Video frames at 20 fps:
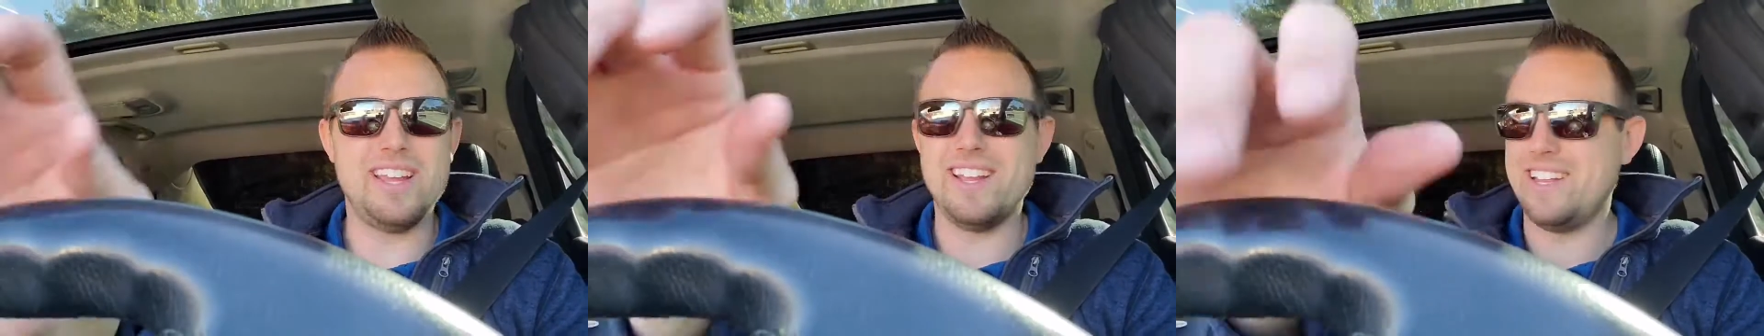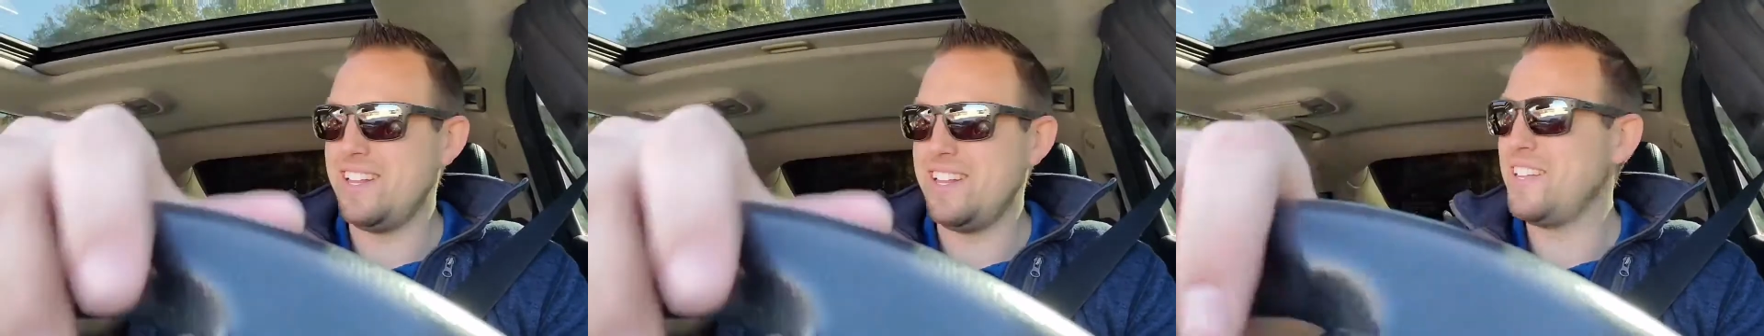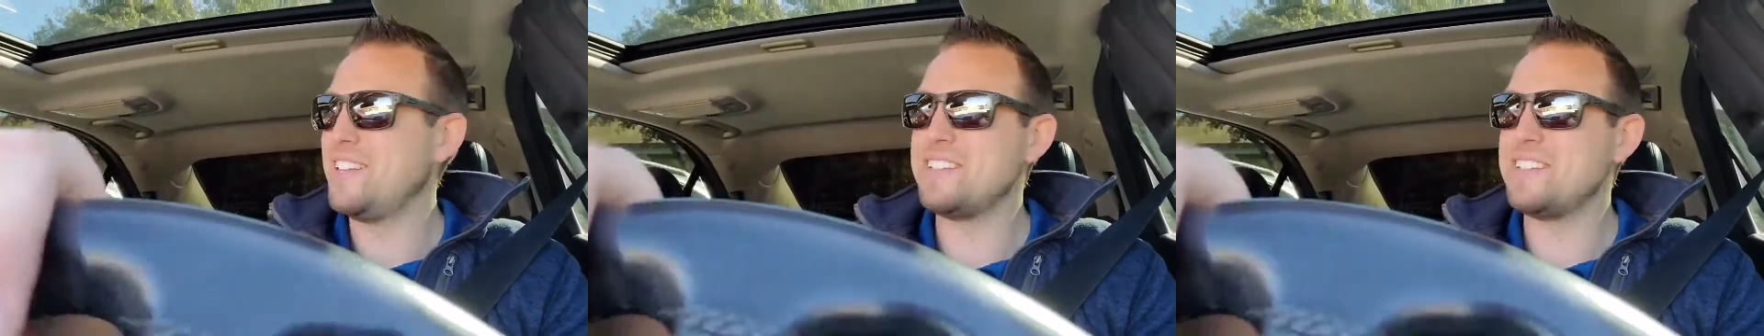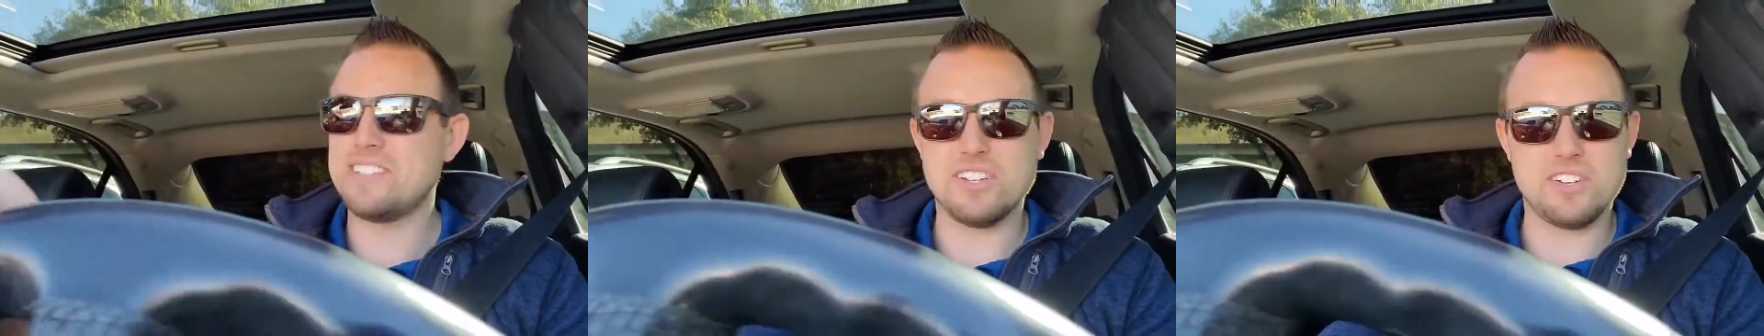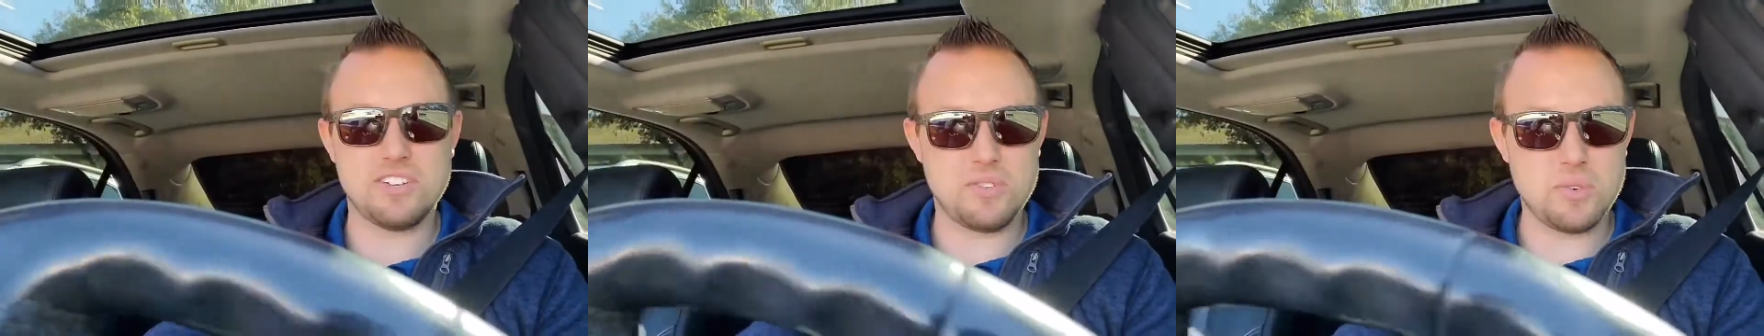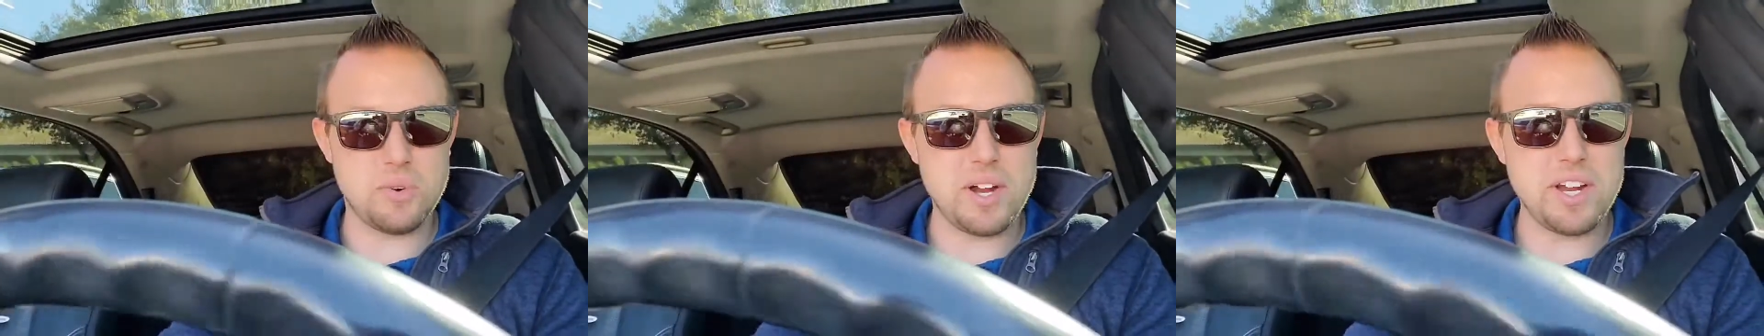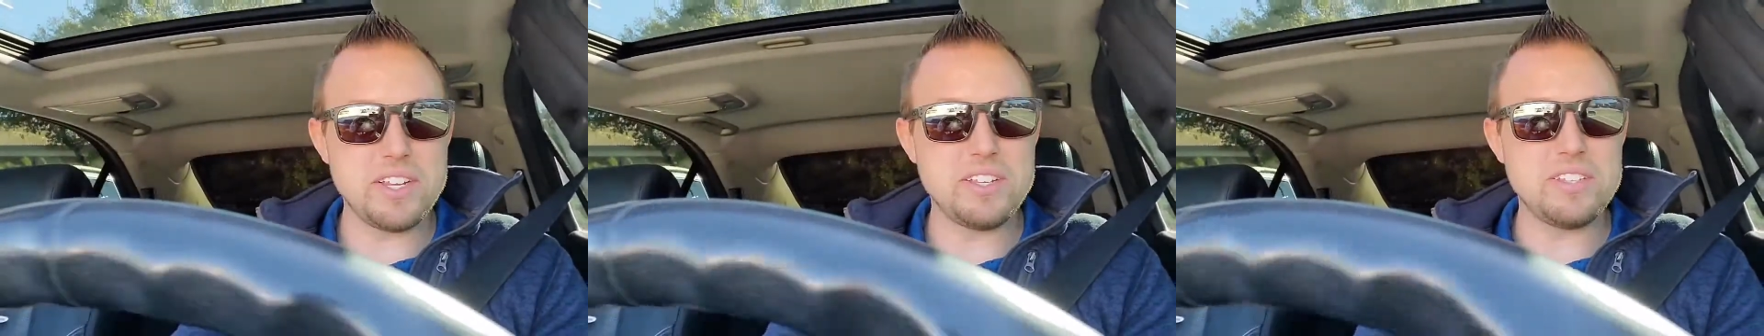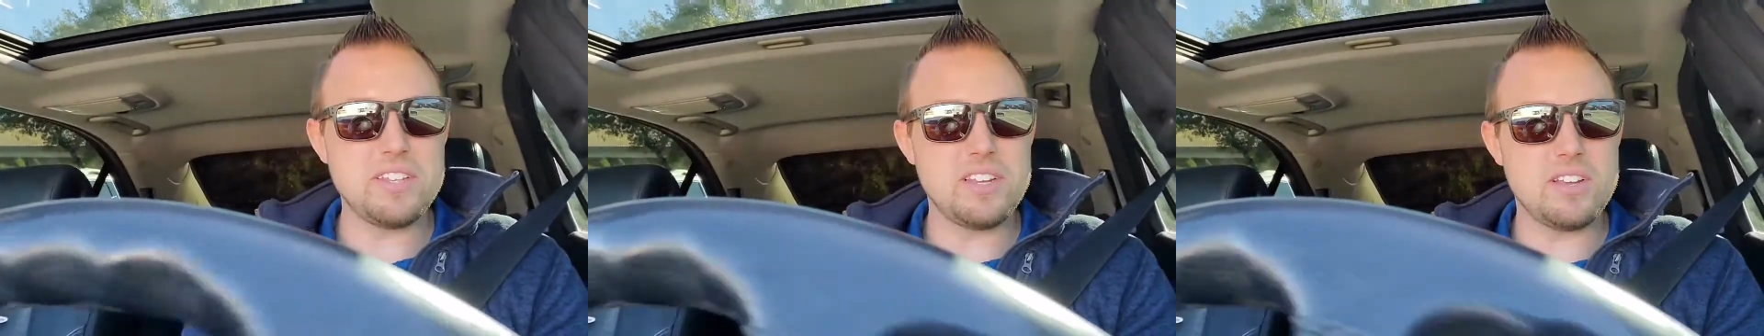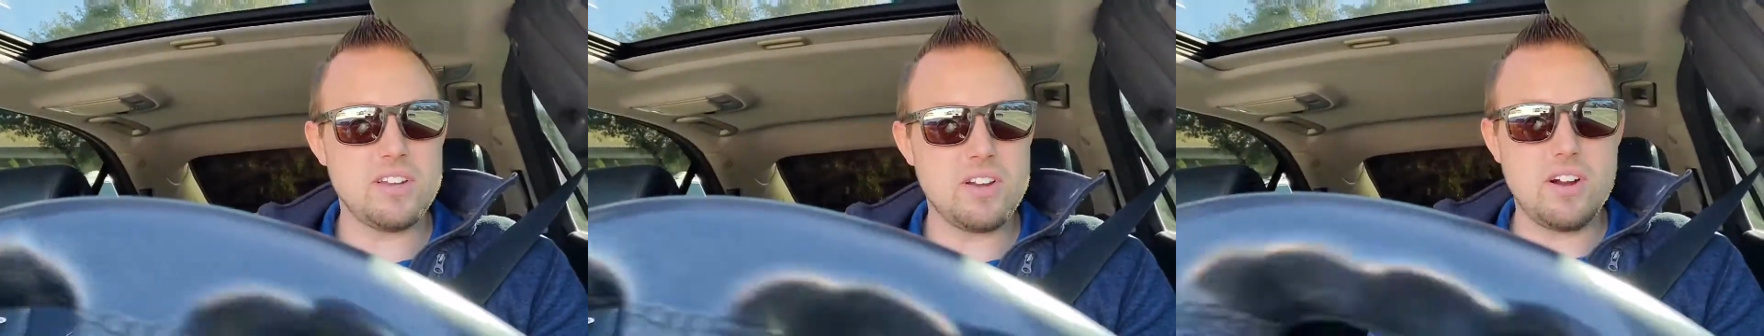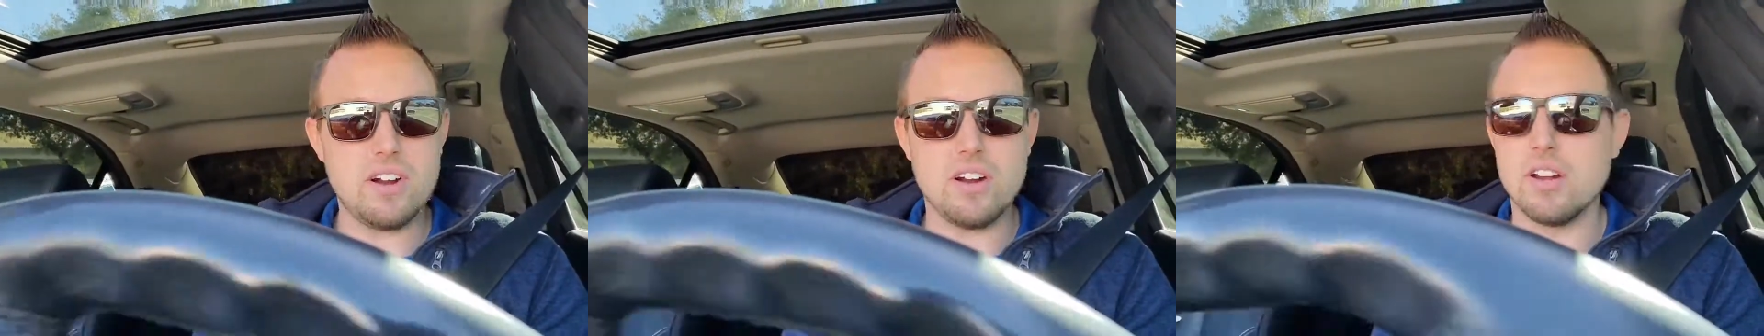it's a crazy
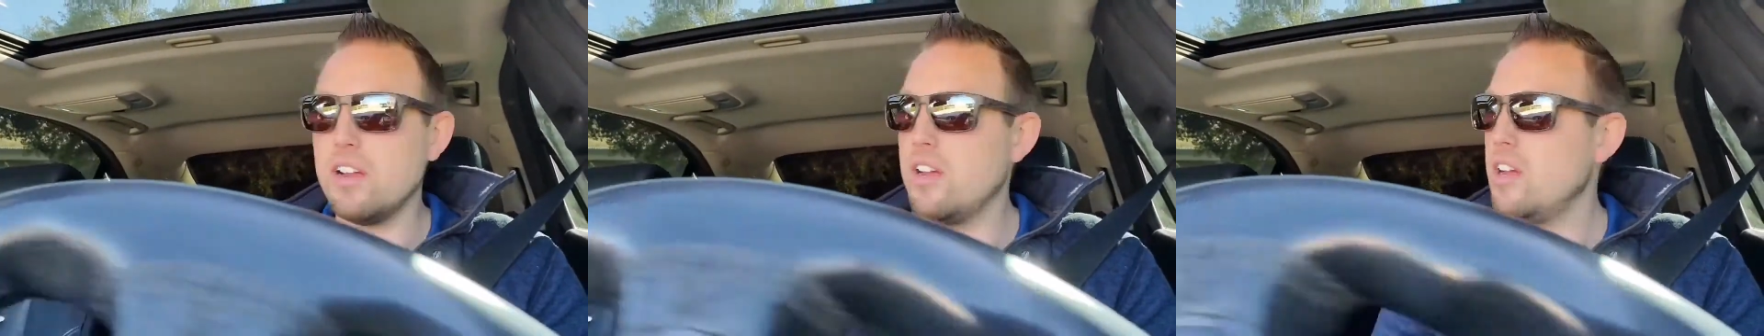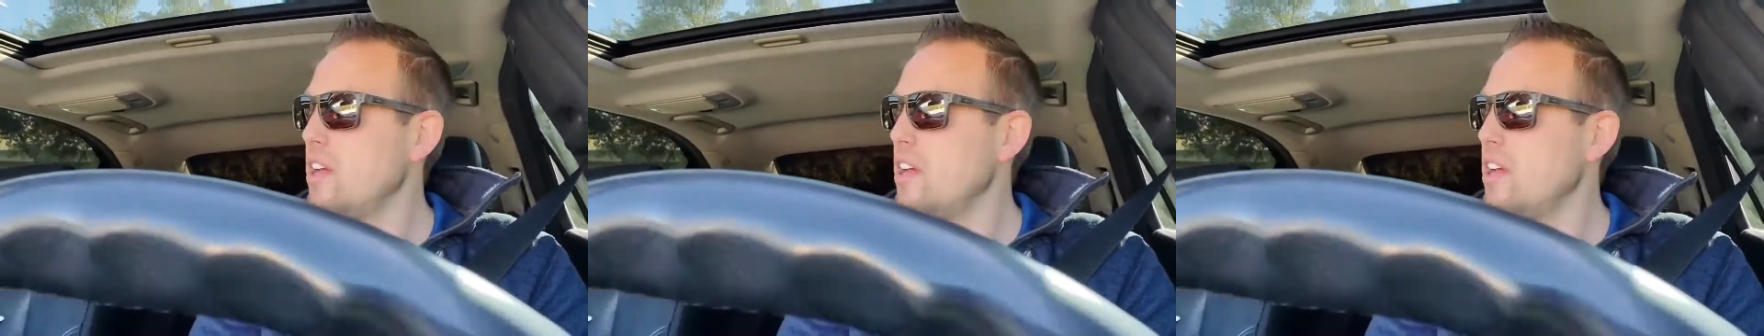car,